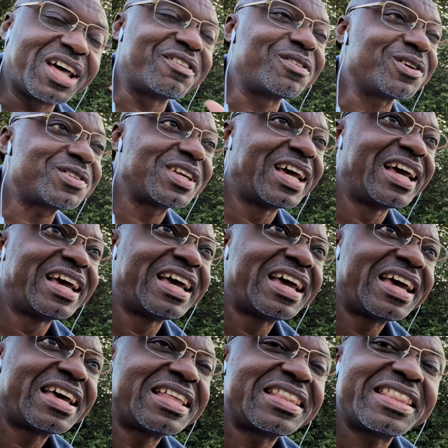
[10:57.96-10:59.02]
levels,
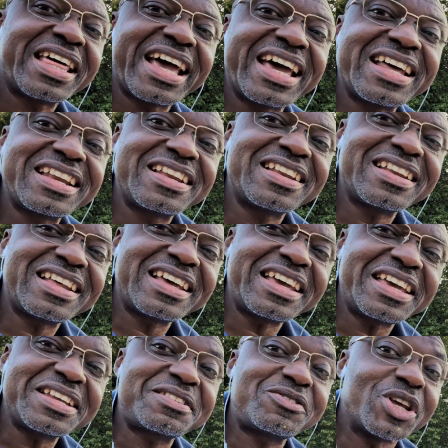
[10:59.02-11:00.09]
then
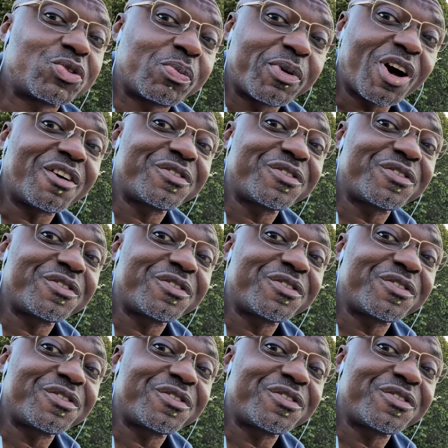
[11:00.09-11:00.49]
it should be